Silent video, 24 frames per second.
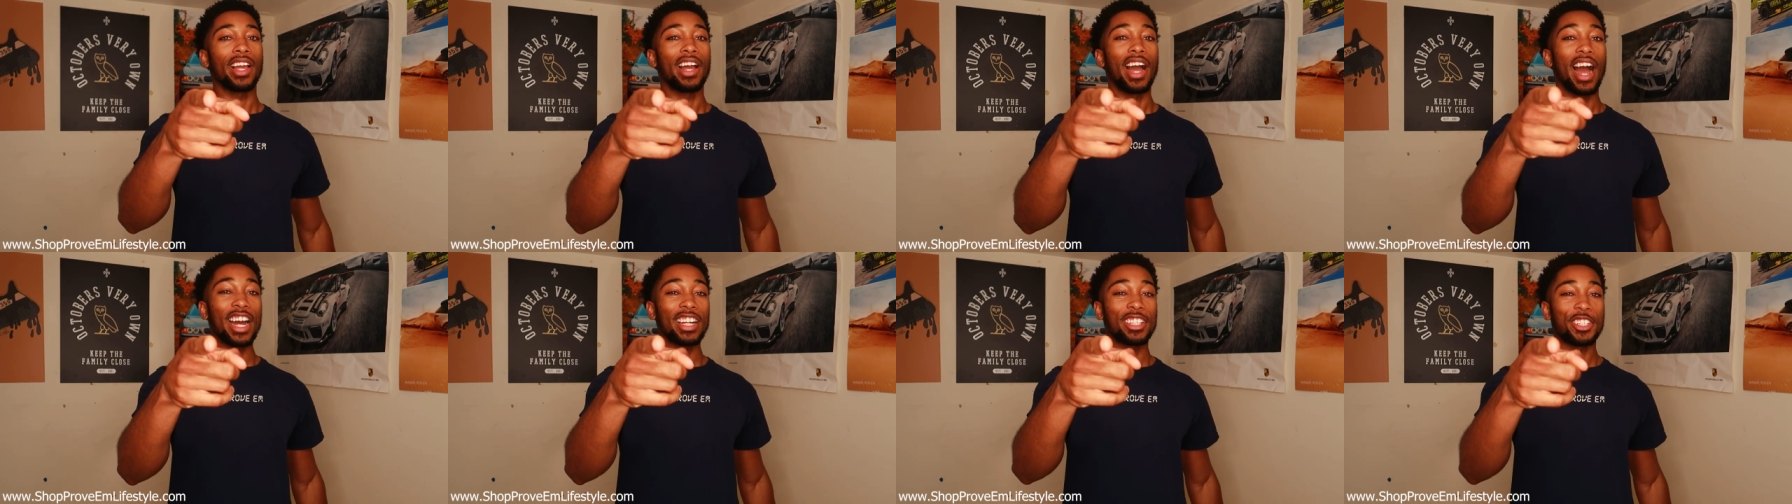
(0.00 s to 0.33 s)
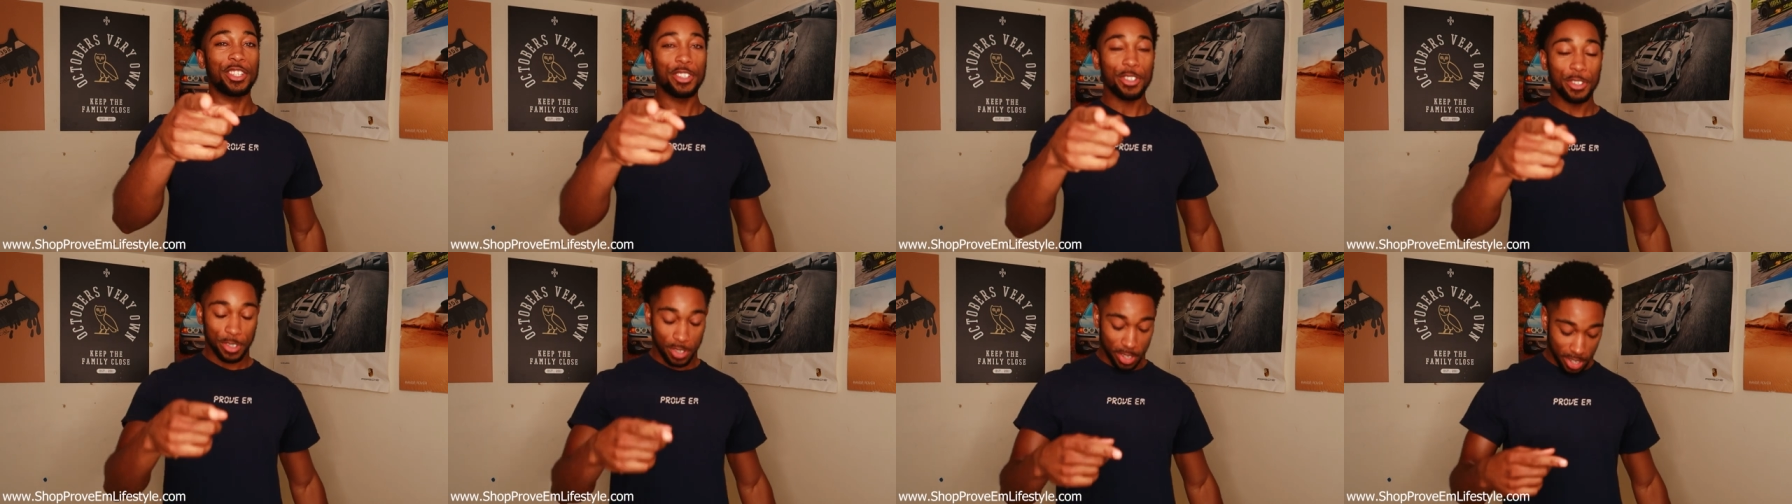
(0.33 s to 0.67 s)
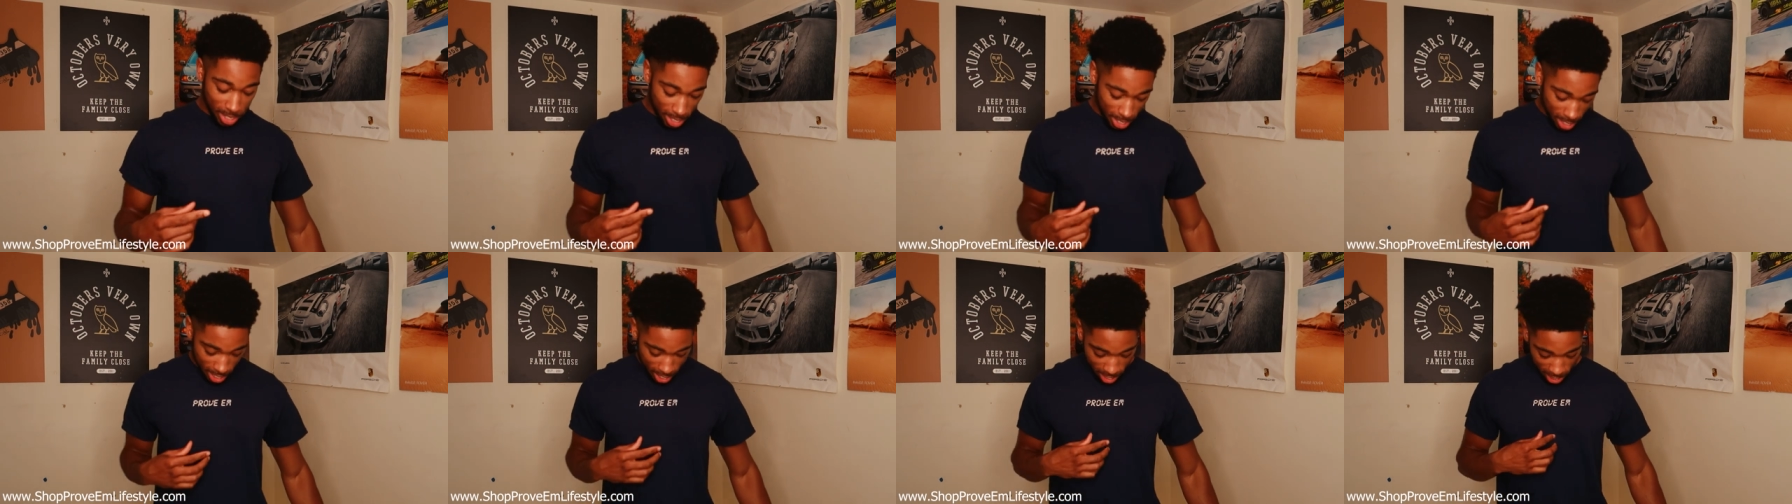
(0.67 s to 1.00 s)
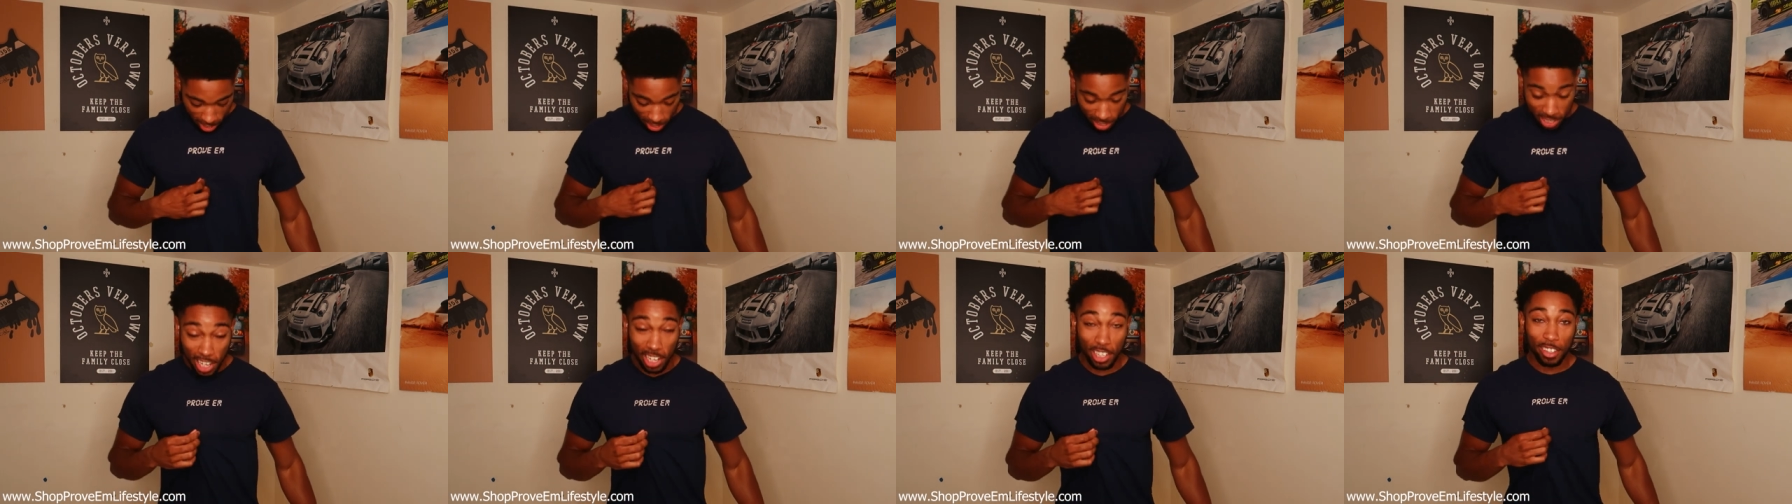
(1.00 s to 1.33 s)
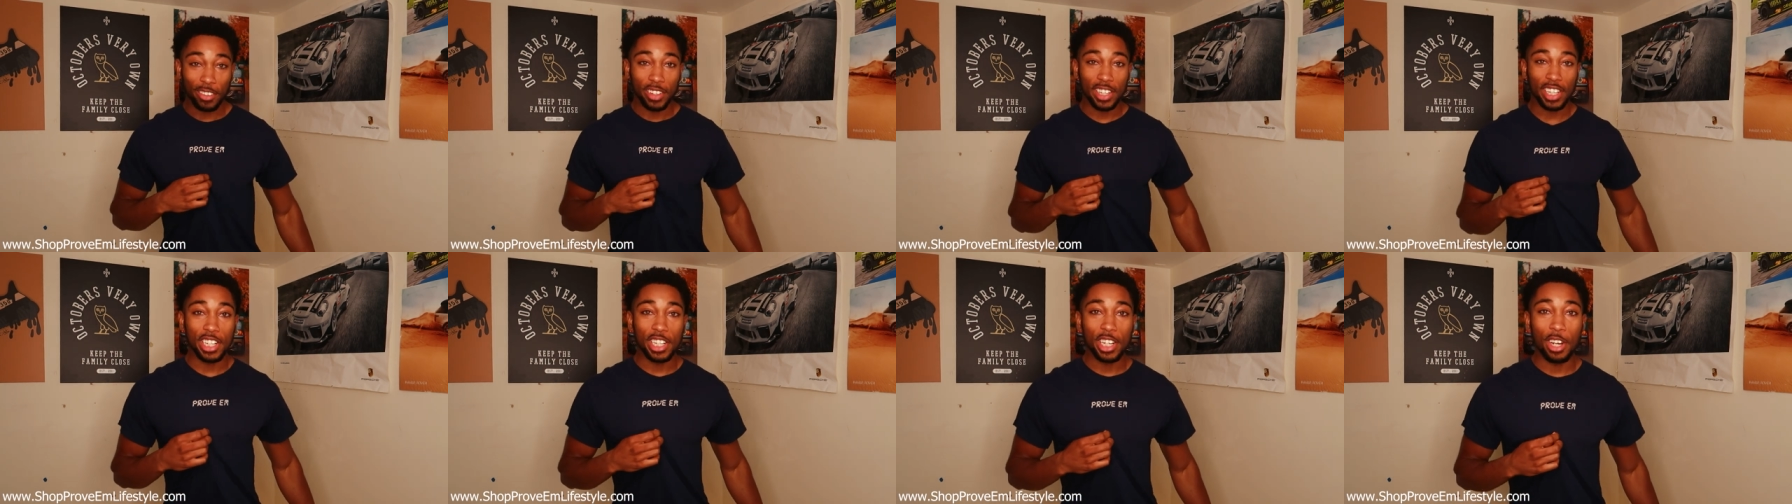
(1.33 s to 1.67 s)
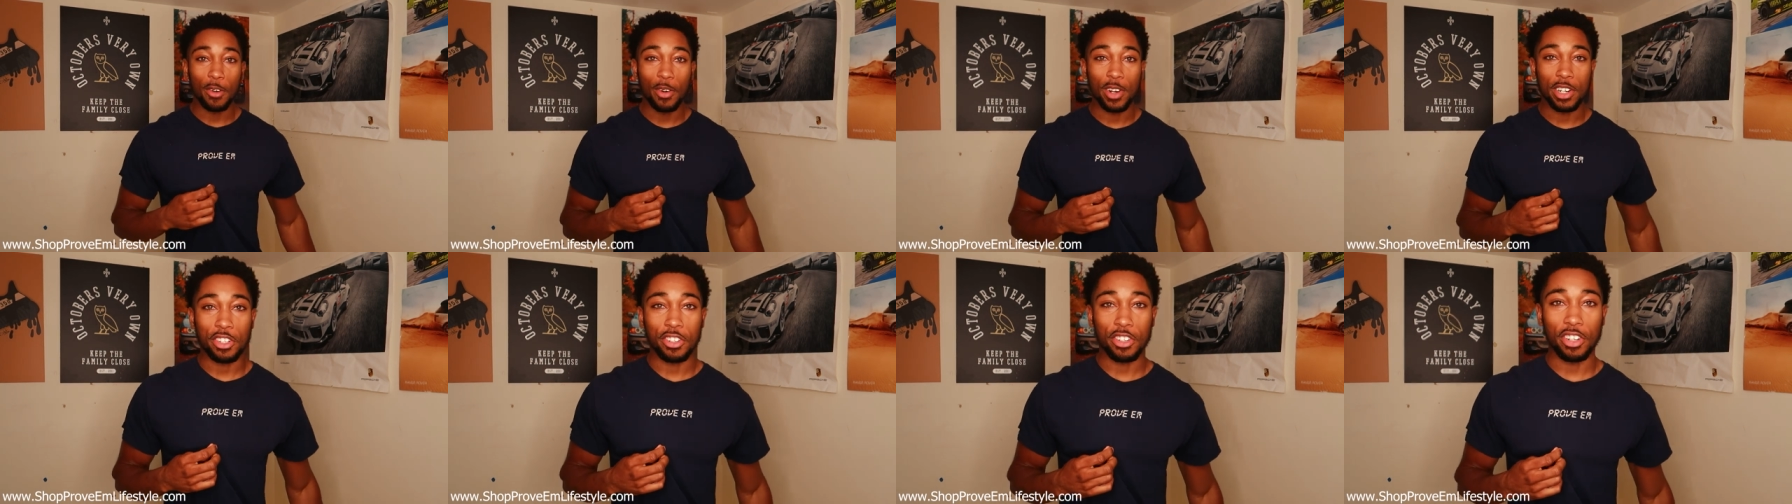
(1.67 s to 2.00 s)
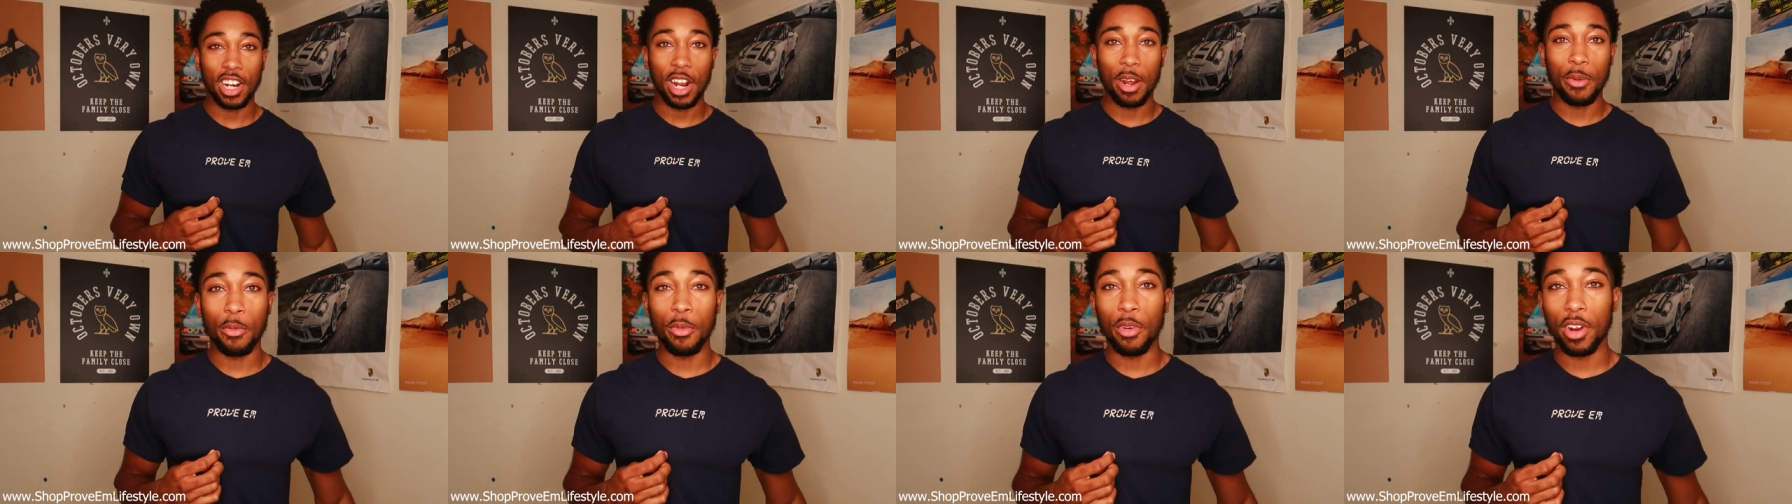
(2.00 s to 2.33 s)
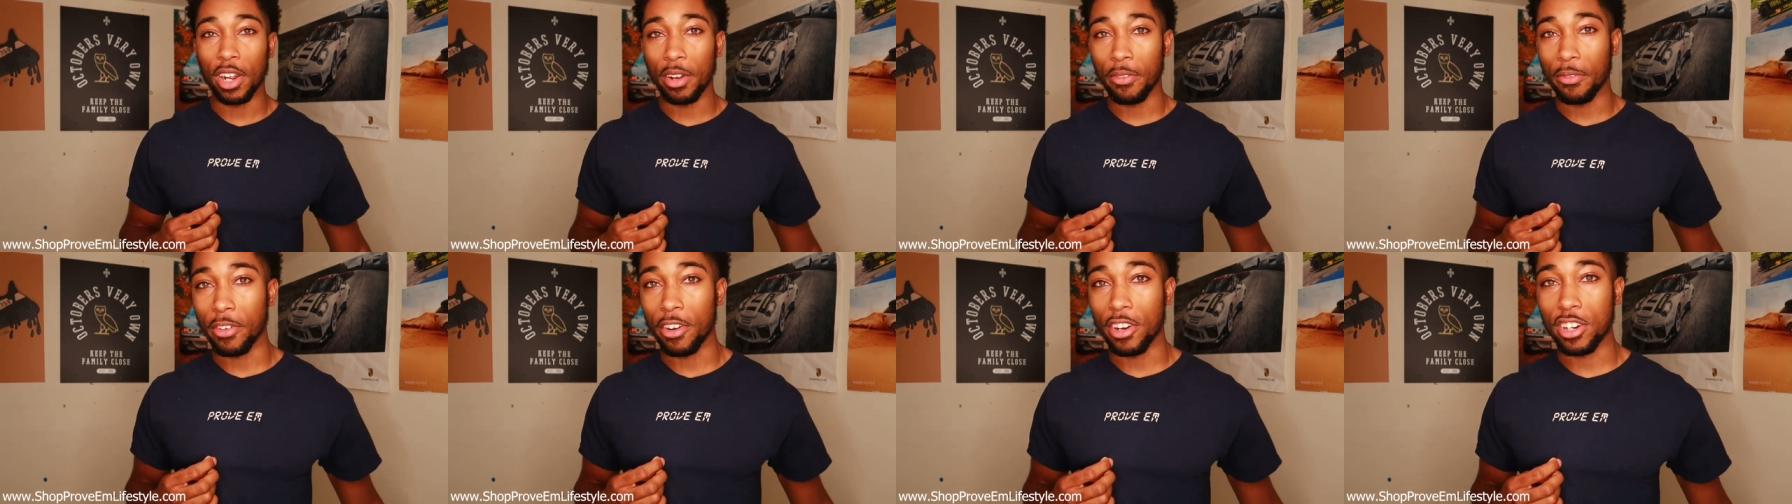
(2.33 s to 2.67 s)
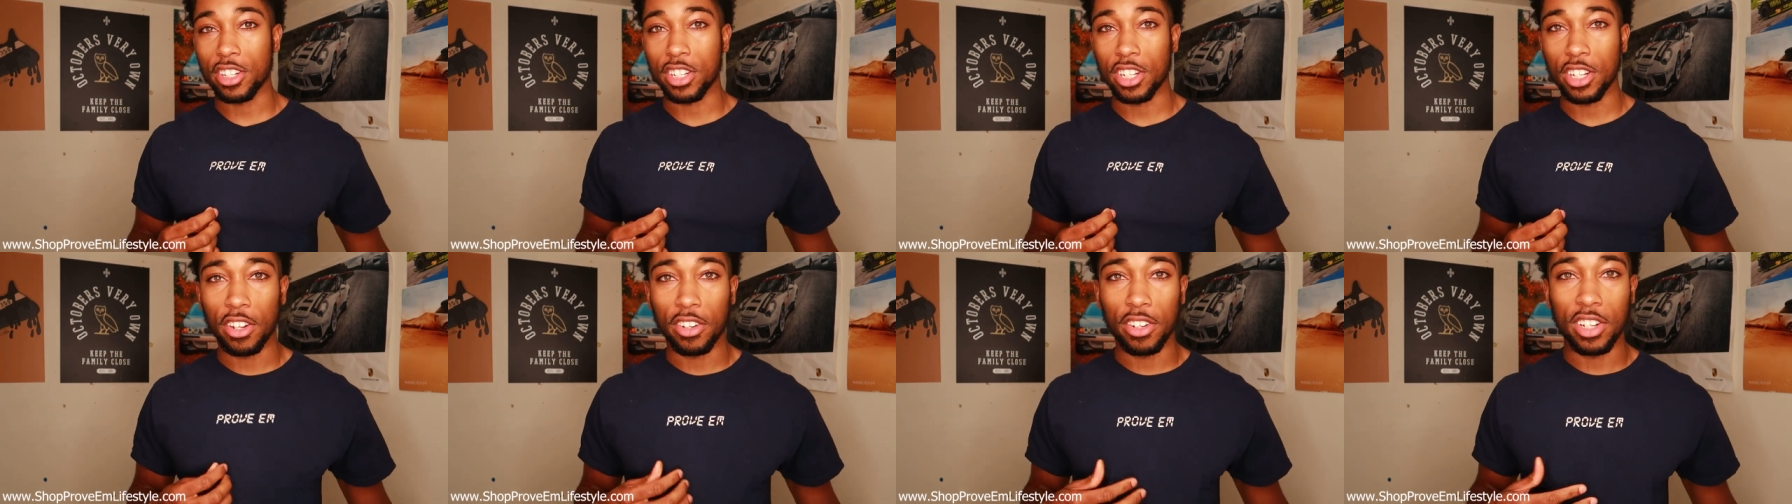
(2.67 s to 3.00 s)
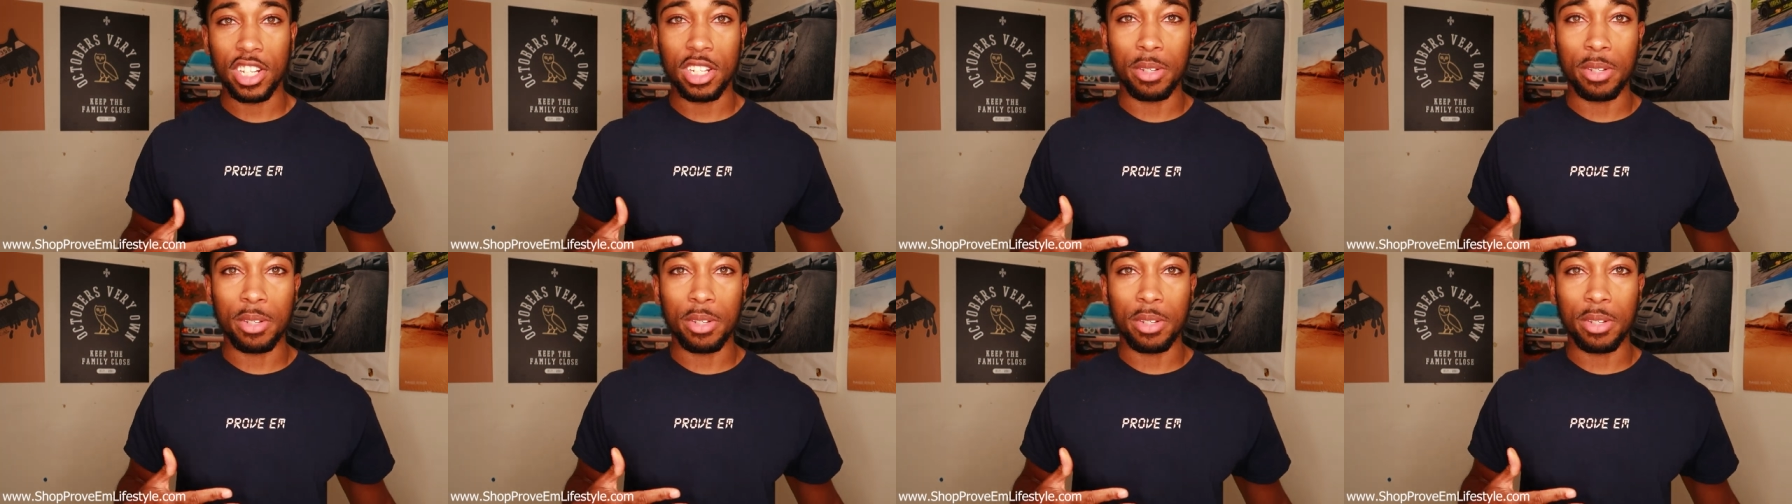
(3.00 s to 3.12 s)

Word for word: Got you. Oh! Y'all already know what shirt I'm wearing first though.